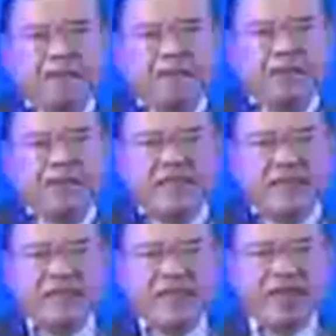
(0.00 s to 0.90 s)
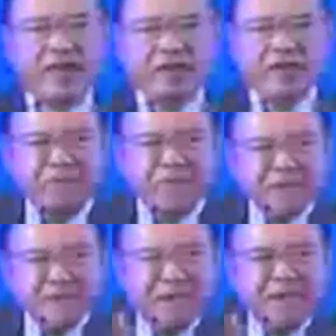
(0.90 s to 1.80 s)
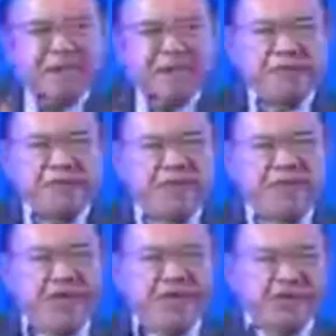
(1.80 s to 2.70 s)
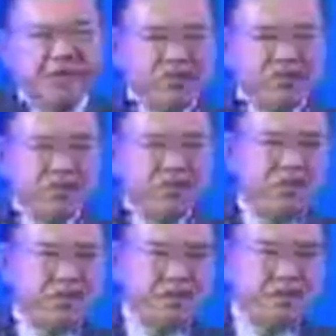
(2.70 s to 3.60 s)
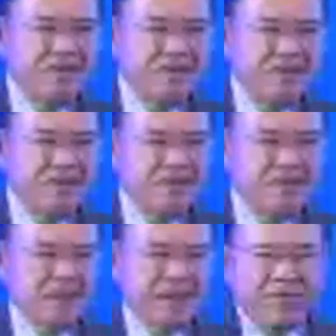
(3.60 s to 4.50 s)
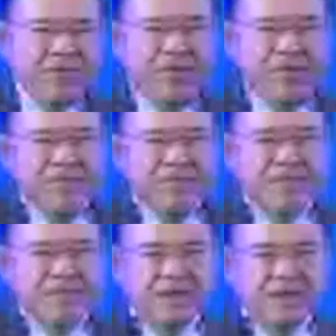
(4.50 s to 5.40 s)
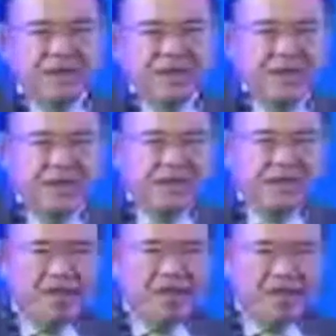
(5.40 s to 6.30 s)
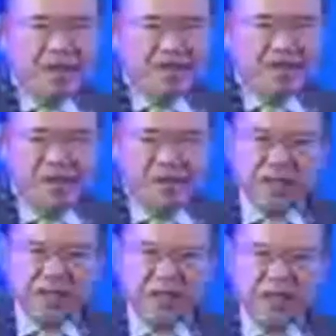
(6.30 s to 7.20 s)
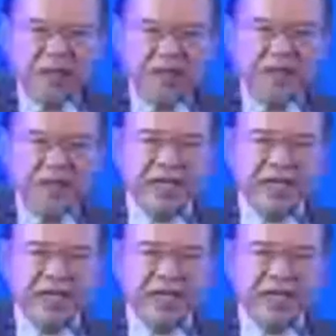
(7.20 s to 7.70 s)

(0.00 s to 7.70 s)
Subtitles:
So that then when they go to the bigger scene of the multilateral platform at the WTO, they